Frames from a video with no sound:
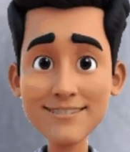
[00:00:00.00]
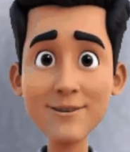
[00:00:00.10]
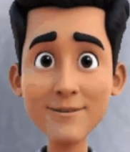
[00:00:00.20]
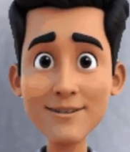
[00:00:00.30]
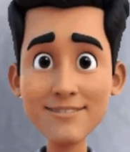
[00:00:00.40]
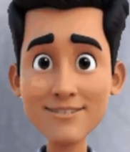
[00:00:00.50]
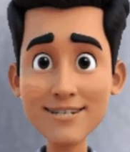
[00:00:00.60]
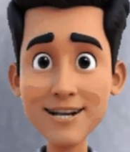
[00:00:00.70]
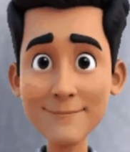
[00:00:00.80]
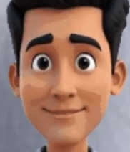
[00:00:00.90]
The gland
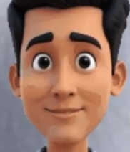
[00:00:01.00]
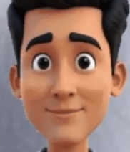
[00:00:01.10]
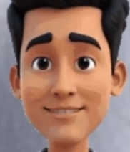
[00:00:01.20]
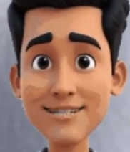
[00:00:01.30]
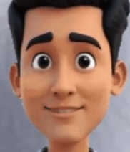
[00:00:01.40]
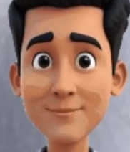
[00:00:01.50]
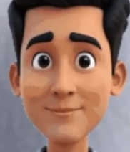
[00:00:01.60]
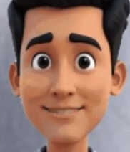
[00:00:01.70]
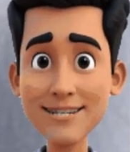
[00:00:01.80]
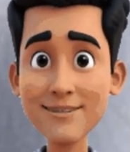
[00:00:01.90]
is also close to the
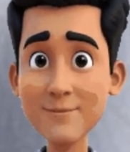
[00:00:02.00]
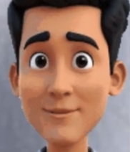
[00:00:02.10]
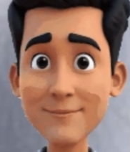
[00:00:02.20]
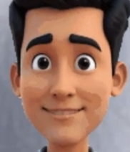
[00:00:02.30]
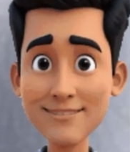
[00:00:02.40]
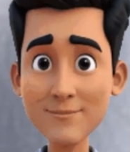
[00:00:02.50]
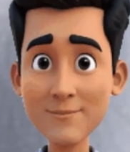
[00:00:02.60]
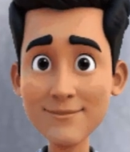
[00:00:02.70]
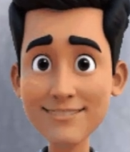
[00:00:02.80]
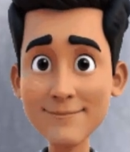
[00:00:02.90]
rectum, which is
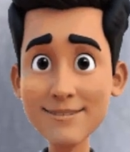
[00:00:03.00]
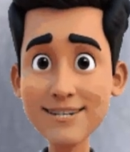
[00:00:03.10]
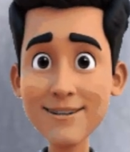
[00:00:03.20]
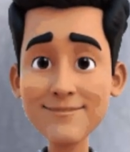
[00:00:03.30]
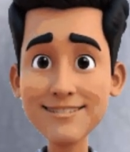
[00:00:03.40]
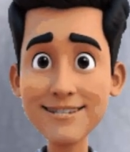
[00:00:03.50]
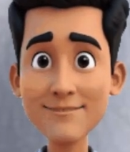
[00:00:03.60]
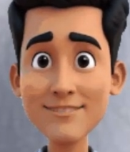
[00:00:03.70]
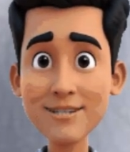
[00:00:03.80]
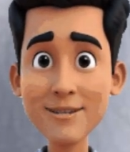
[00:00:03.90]
why a digital rectal
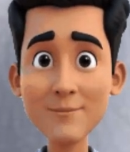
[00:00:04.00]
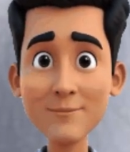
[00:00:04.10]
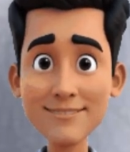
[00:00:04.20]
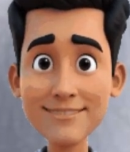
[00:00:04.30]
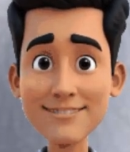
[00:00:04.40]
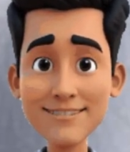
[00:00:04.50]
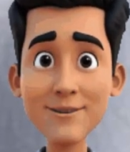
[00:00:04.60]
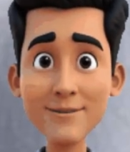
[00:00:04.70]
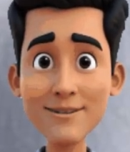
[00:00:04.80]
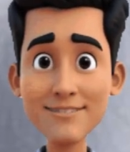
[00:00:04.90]
exam helps
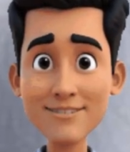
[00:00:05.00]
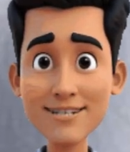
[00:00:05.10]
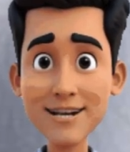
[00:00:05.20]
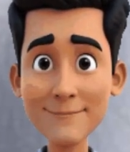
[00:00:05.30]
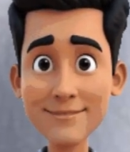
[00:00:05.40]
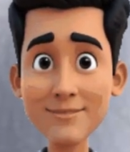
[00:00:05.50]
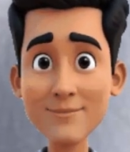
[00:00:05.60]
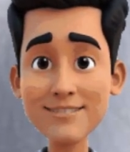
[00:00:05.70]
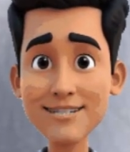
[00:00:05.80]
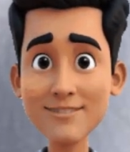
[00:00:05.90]
detect
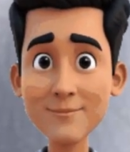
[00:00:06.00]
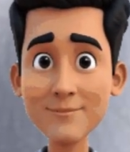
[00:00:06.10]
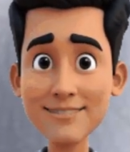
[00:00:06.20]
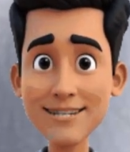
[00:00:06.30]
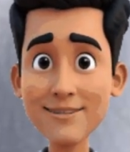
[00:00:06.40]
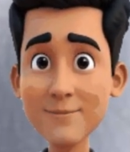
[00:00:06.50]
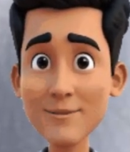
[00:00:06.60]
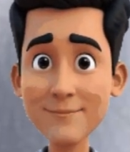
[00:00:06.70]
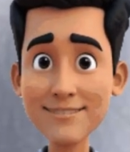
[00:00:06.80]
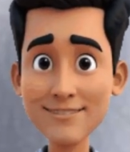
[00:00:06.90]
abnormalities.
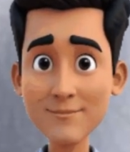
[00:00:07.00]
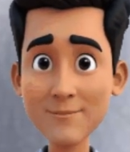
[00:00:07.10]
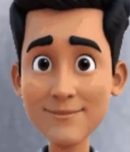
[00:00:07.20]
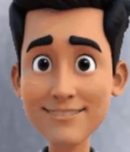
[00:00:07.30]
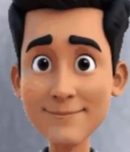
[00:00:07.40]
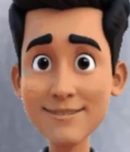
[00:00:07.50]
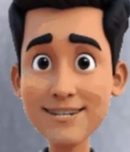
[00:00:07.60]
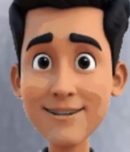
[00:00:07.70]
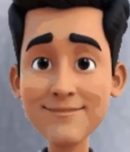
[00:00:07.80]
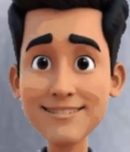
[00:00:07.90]
It plays a key
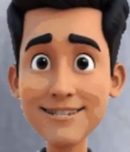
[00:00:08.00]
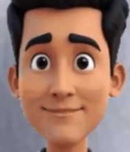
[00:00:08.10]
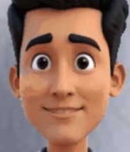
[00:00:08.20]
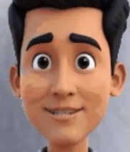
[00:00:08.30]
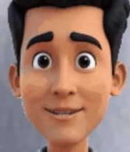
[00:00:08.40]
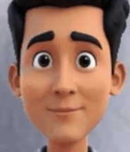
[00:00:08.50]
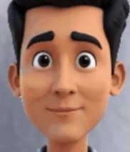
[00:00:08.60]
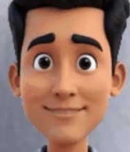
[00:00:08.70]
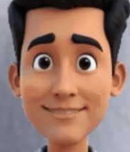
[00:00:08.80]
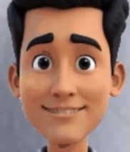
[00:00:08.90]
role in male
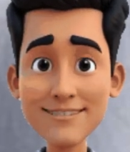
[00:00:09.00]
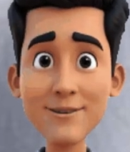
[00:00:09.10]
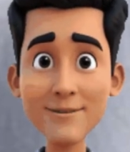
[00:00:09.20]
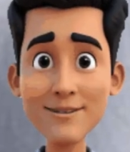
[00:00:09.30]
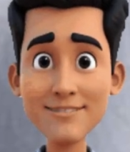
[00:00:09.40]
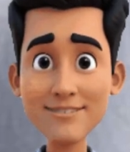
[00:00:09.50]
reproductive health.